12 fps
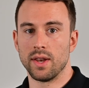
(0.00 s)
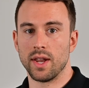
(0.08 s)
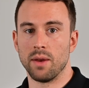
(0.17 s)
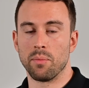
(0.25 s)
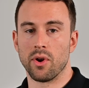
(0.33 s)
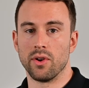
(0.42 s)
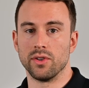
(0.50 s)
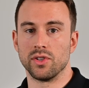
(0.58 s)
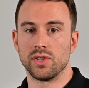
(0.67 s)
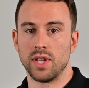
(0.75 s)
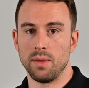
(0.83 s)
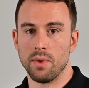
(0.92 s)
and purge
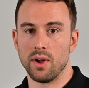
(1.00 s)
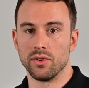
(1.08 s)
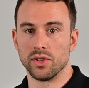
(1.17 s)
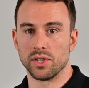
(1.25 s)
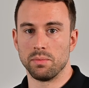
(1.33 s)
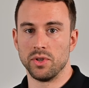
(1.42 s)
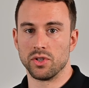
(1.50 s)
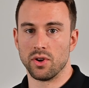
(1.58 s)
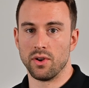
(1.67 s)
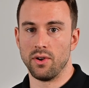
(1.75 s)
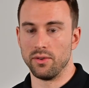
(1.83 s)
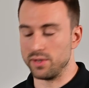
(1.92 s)
steam out just to be
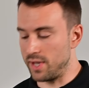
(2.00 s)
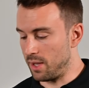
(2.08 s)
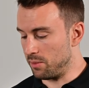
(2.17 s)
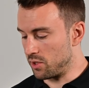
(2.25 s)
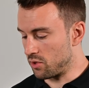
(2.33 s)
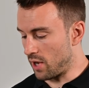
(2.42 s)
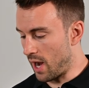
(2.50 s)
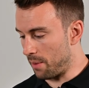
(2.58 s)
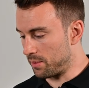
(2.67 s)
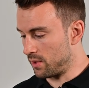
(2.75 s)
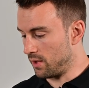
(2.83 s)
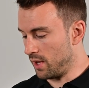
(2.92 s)
sure no steam is
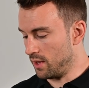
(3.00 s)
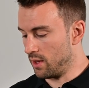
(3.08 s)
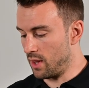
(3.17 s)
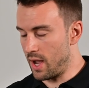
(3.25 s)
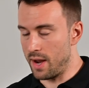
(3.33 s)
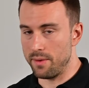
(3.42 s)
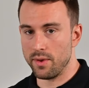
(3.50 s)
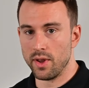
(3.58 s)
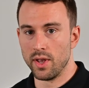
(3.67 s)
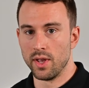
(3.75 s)
trapped in the line.